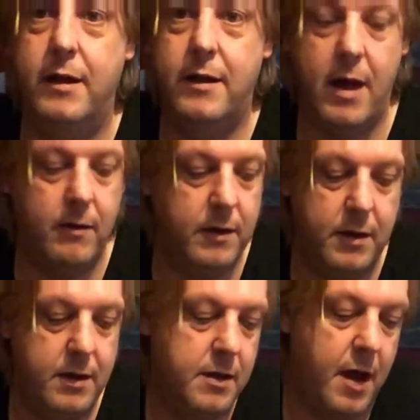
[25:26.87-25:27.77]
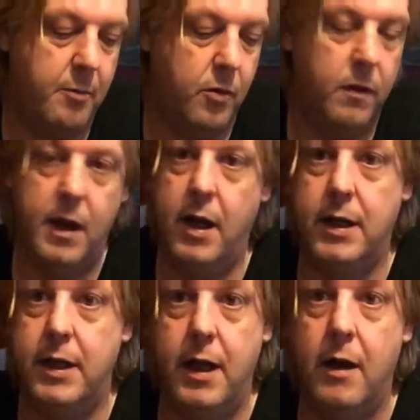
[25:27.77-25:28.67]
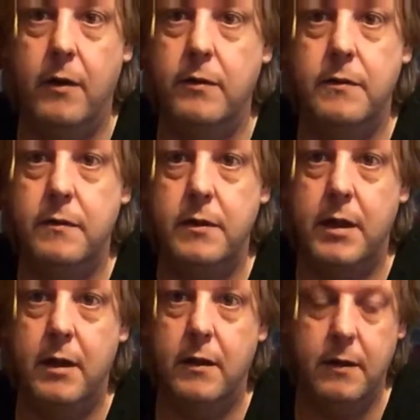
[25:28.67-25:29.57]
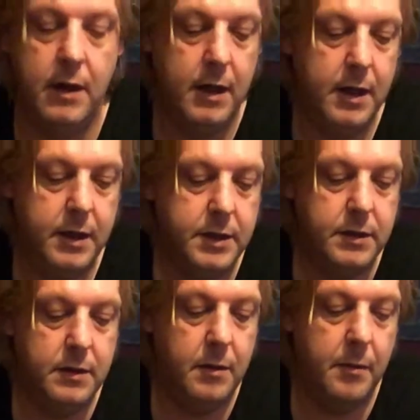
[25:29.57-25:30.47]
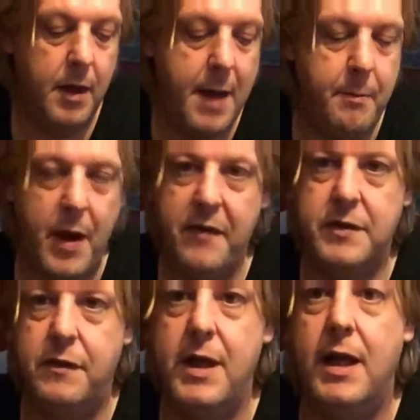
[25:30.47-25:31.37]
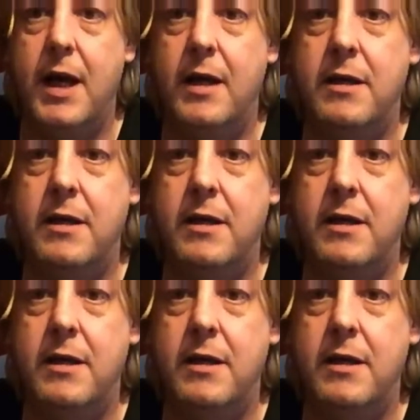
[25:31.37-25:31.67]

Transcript: they'll more than likely know, you know, because empaths feel it.